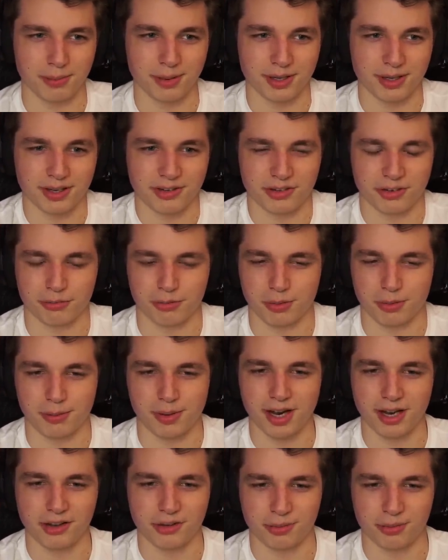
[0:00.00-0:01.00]
because it
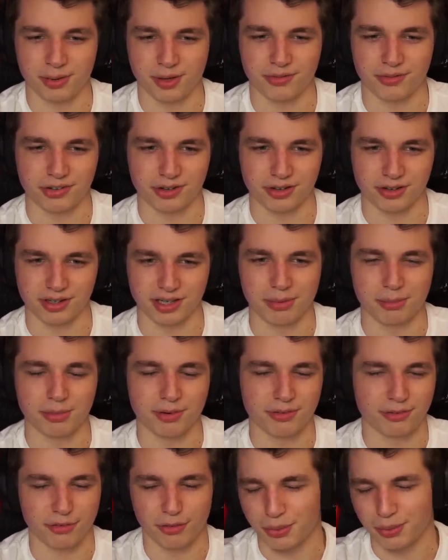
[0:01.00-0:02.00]
reminds me of Selim
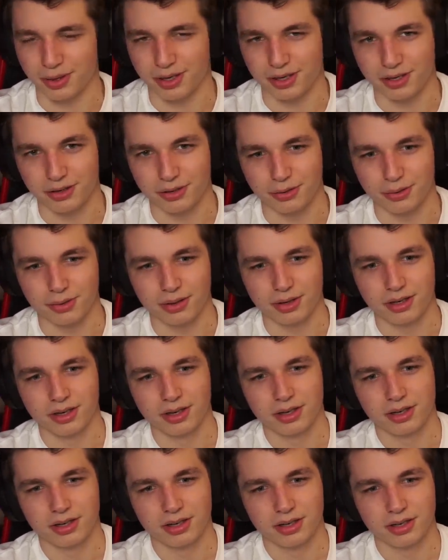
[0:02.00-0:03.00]
before we knew
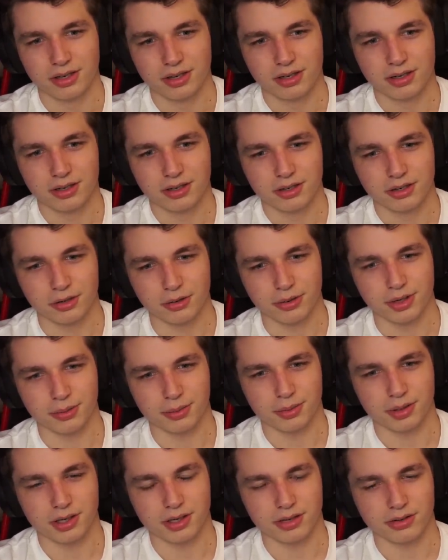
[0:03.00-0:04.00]
who he
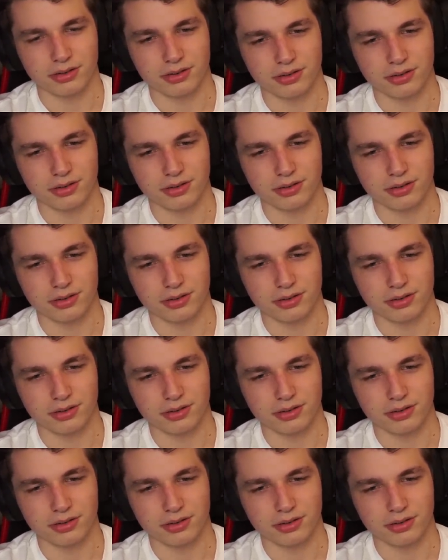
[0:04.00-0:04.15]
was.